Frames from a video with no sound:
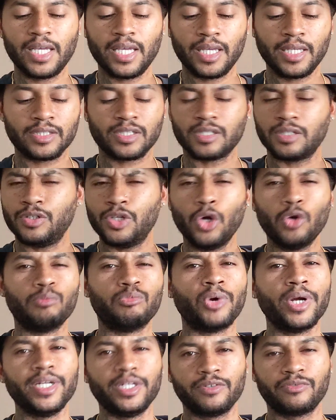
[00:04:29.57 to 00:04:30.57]
It's a
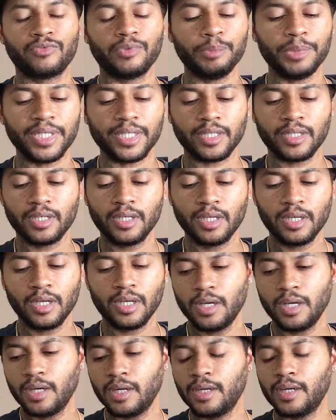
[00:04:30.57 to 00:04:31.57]
no-brainer for me.
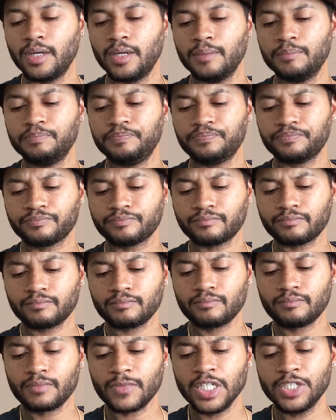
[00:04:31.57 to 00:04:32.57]

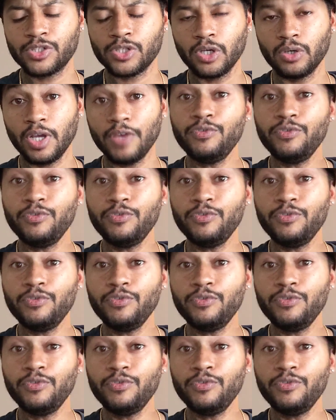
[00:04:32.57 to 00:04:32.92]
So